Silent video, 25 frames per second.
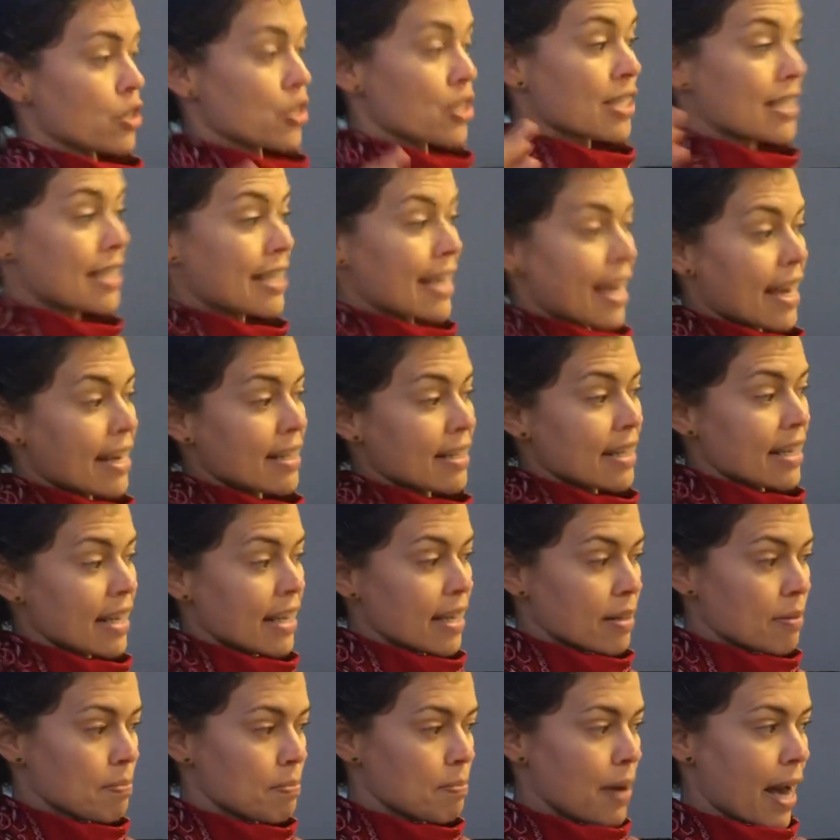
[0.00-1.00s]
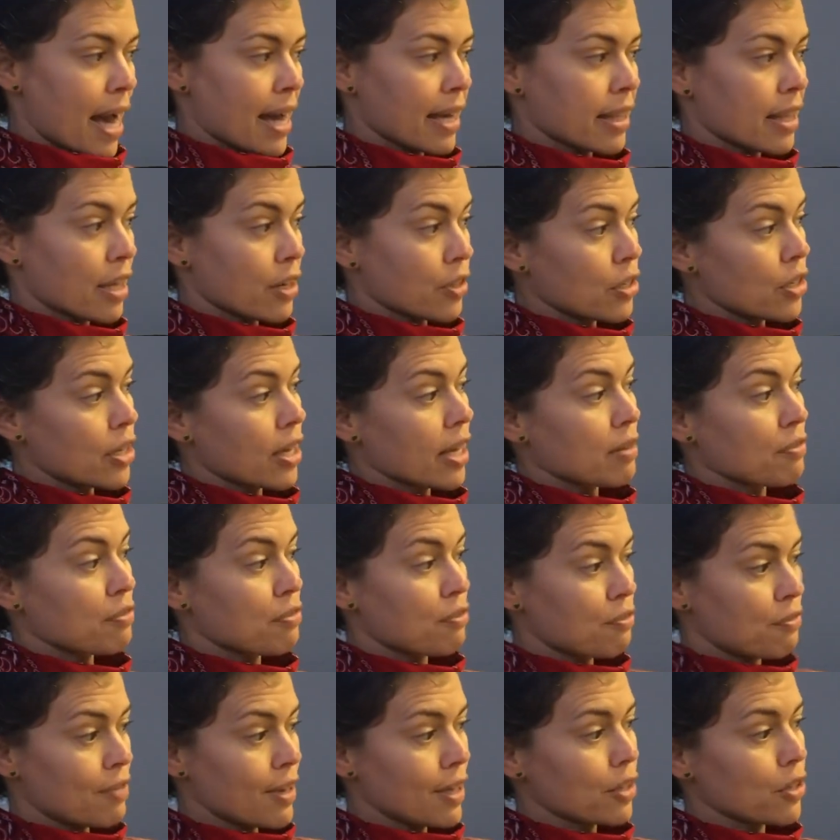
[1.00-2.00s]
standing back there and you can
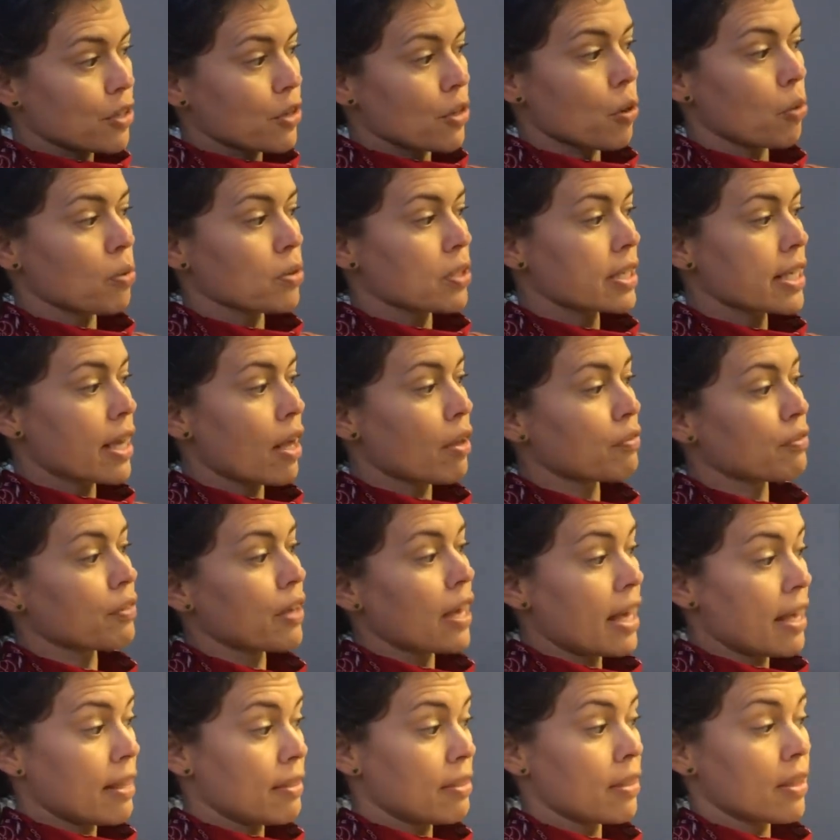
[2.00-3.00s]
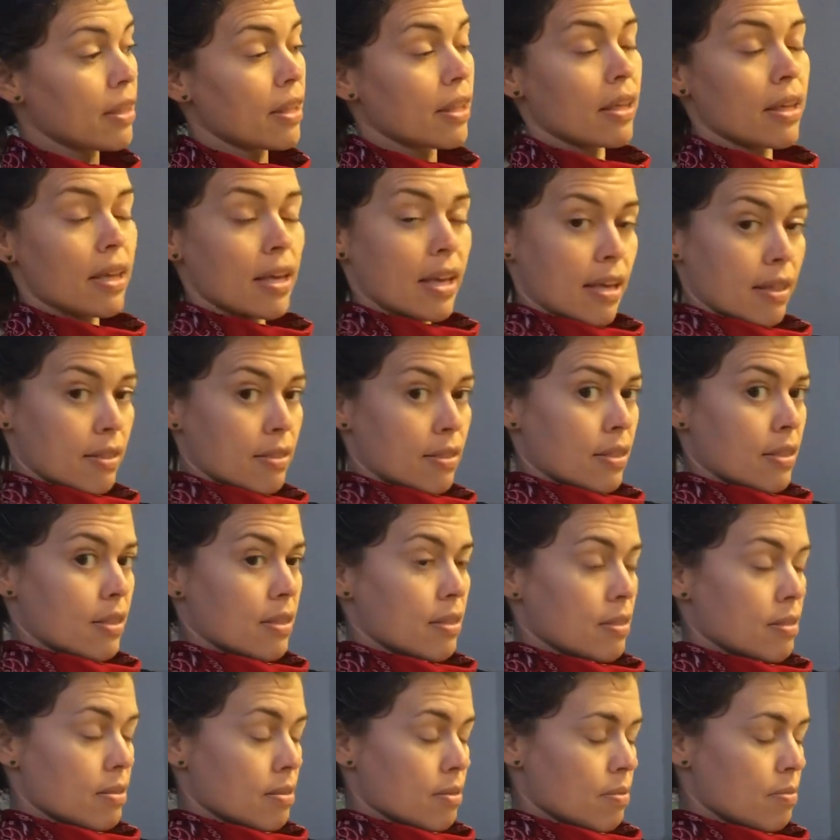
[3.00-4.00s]
fit your whole self in
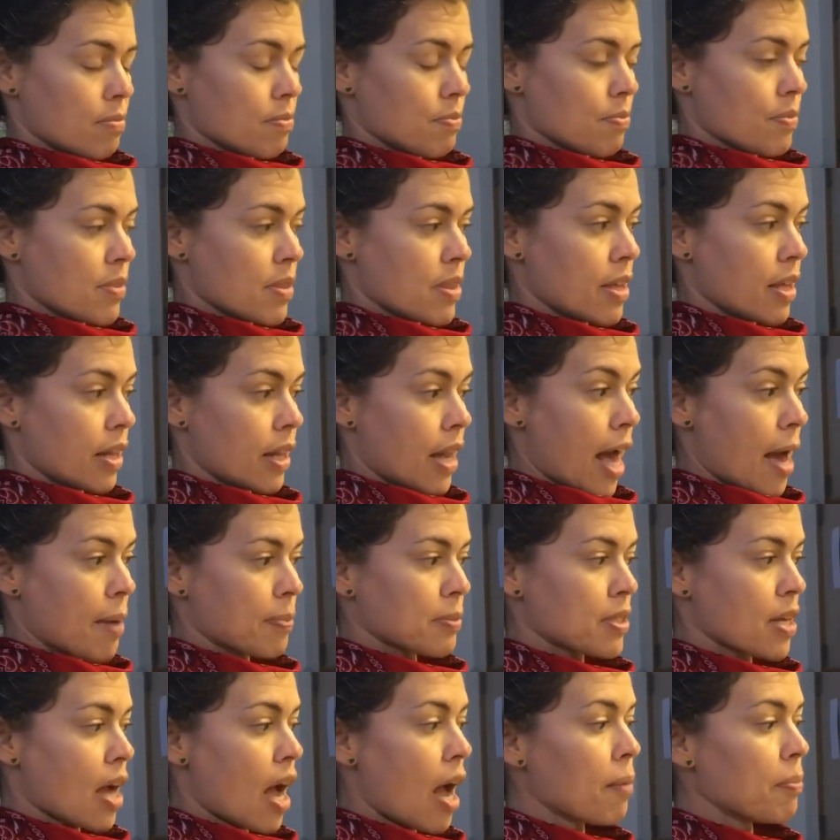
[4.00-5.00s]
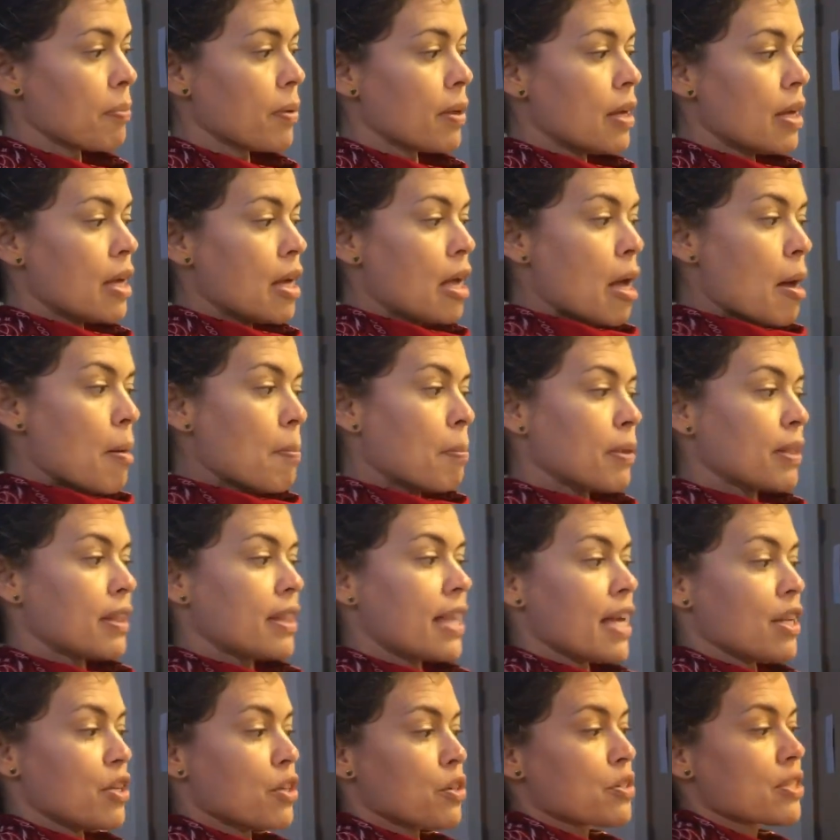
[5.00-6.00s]
the laptop, but
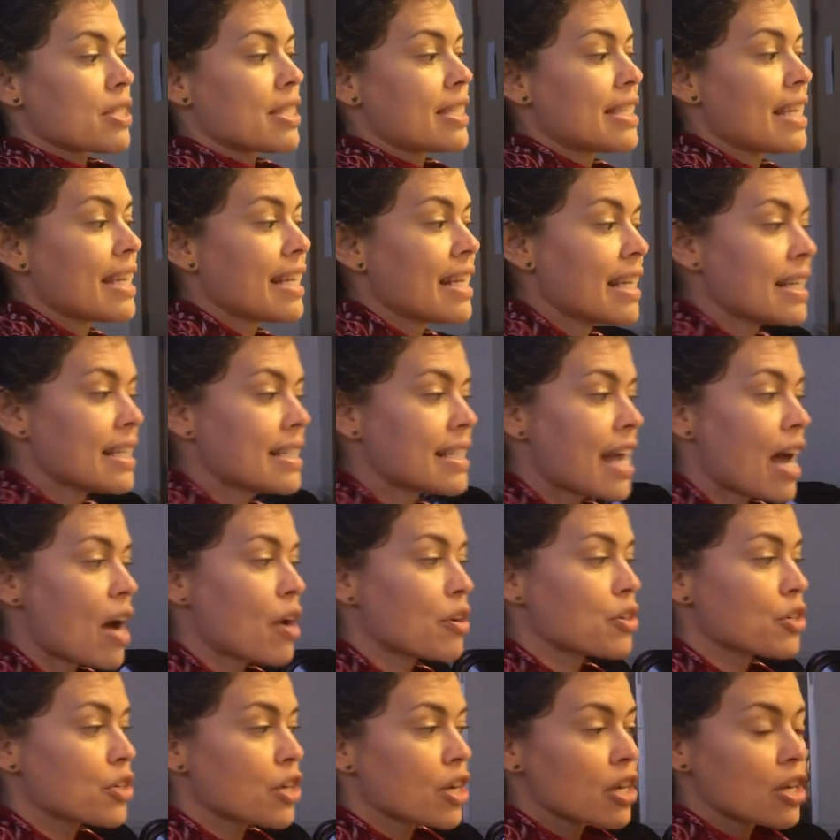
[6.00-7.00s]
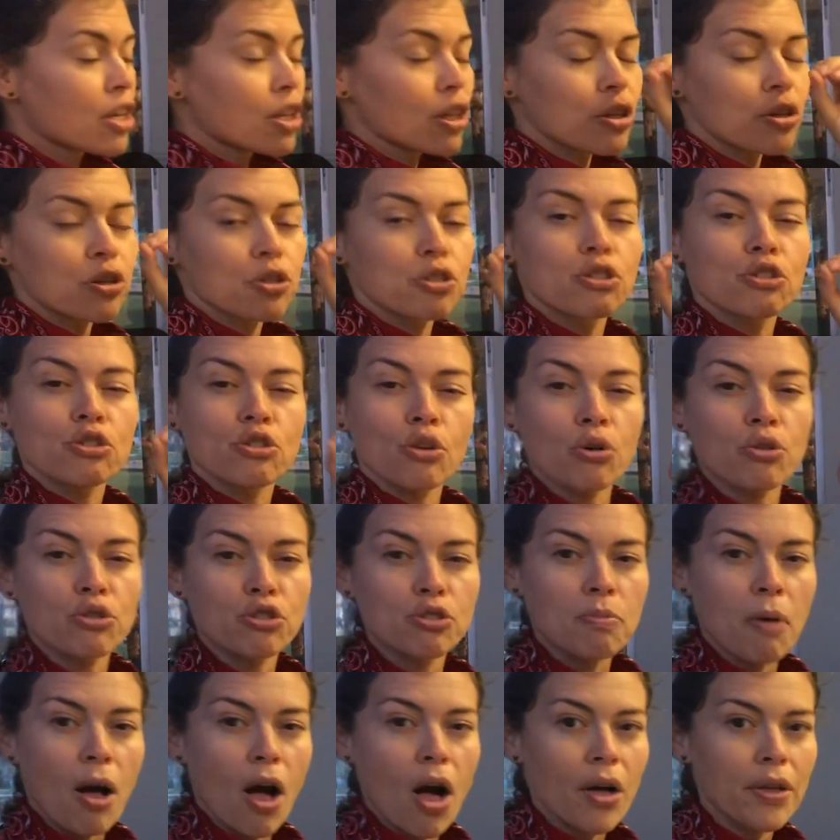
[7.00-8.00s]
then you're sitting down, you're gonna look so
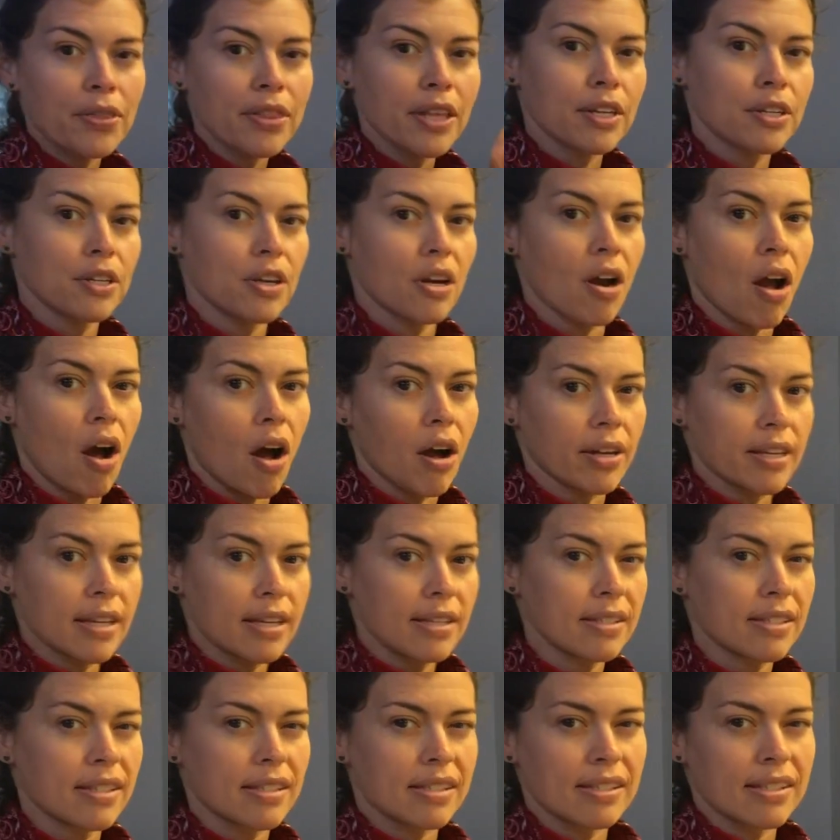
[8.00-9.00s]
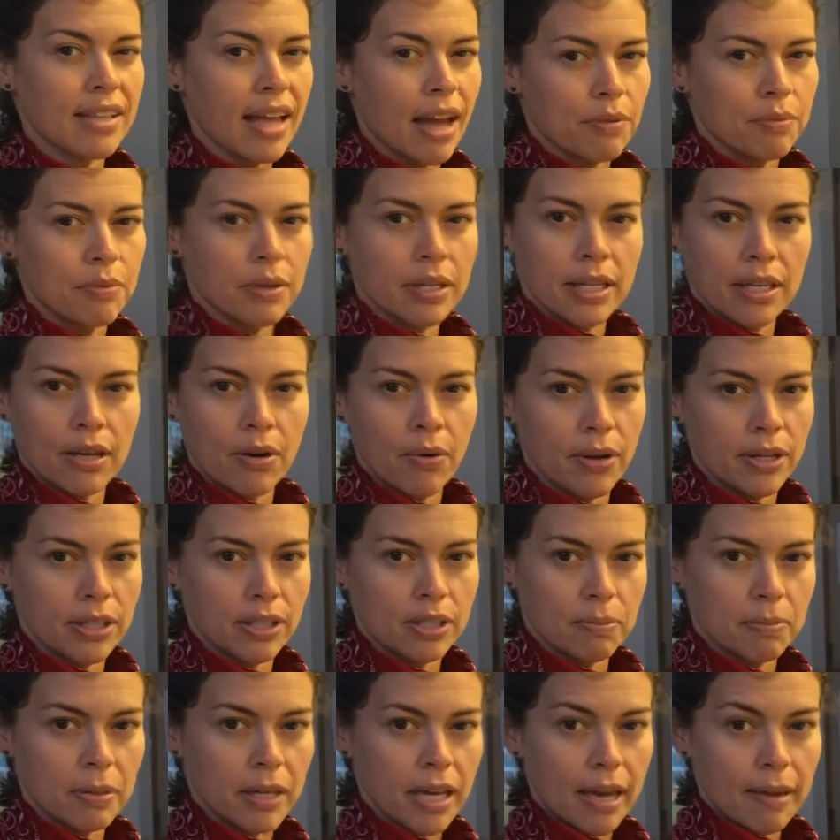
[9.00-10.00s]
small, and then your audience is not really going
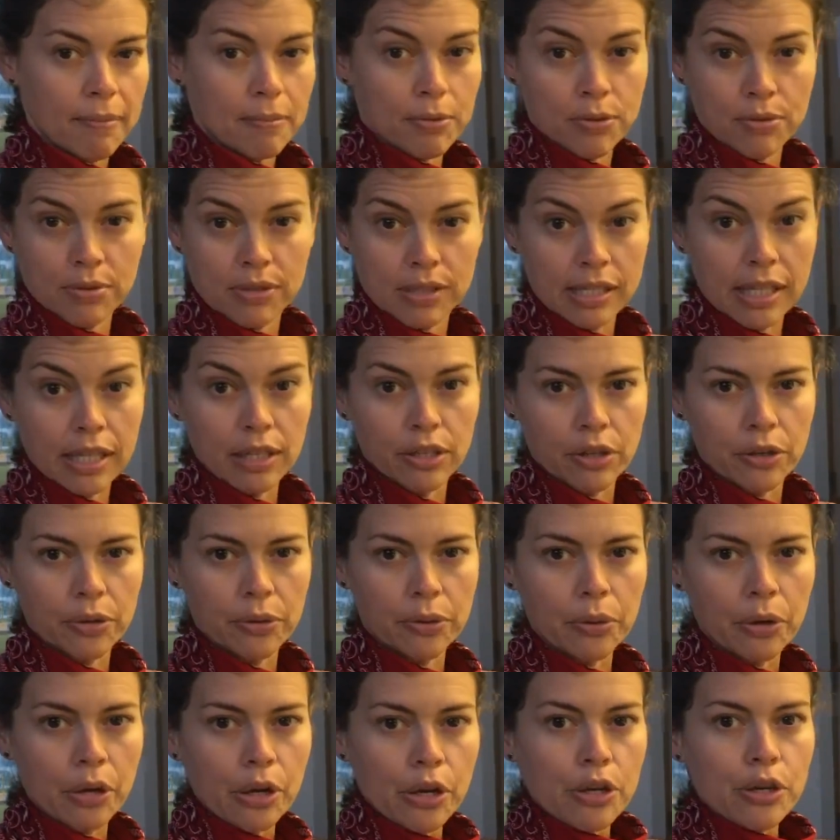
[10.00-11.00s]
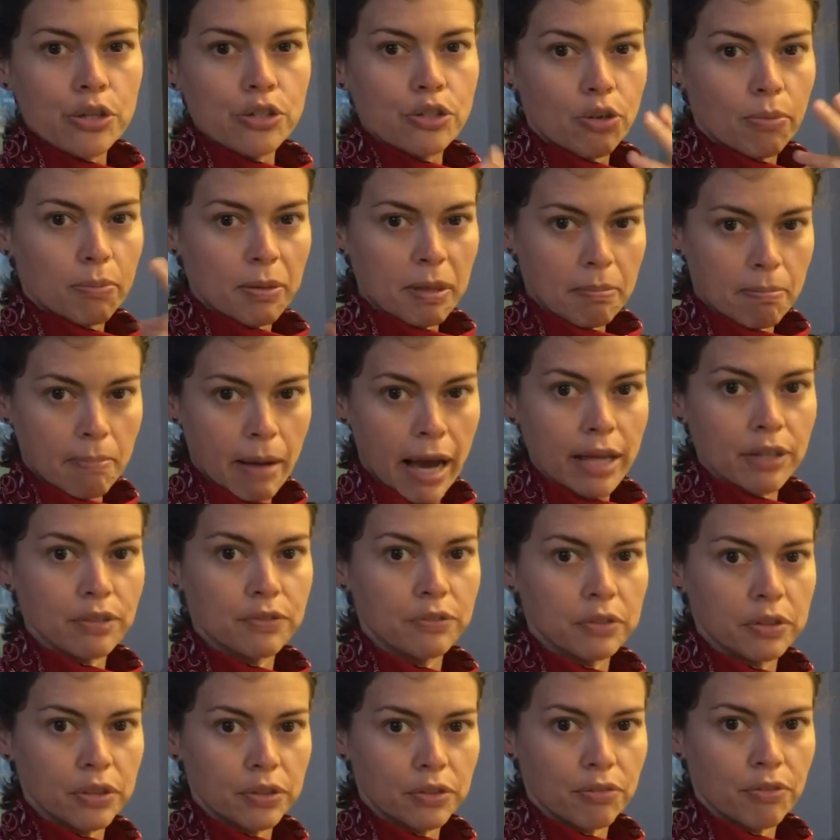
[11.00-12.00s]
to be able to see you. So be
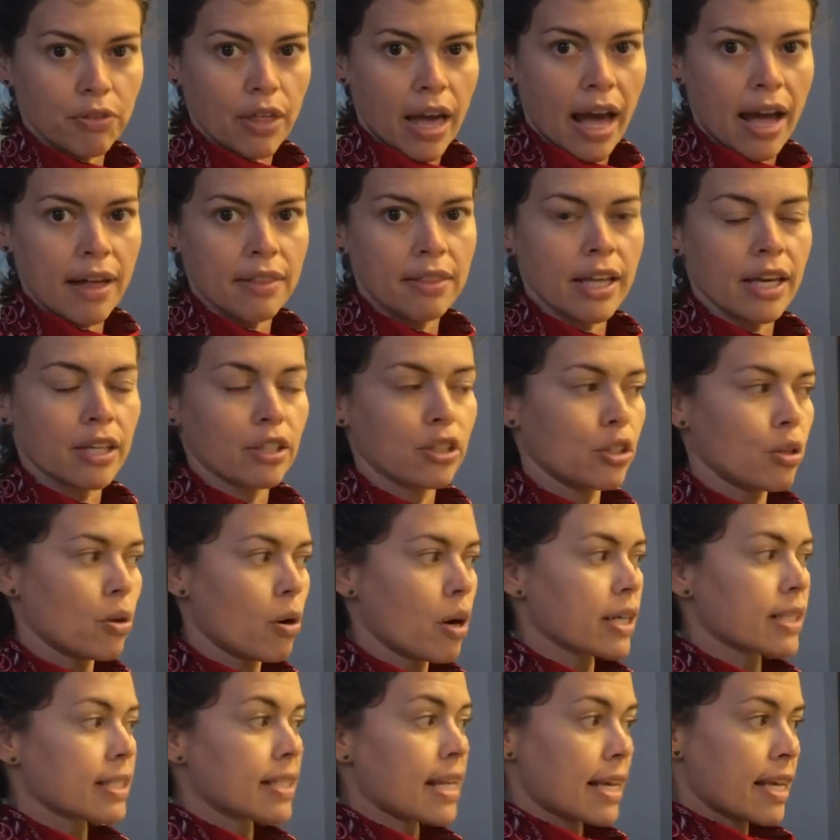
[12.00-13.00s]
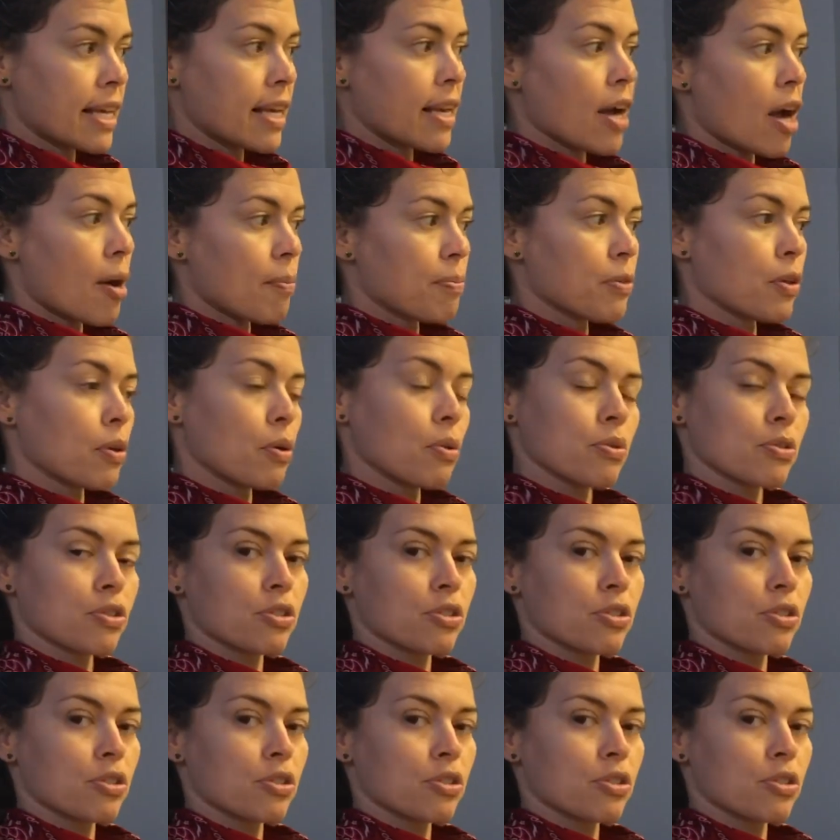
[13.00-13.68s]
mindful of that you are taking up the whole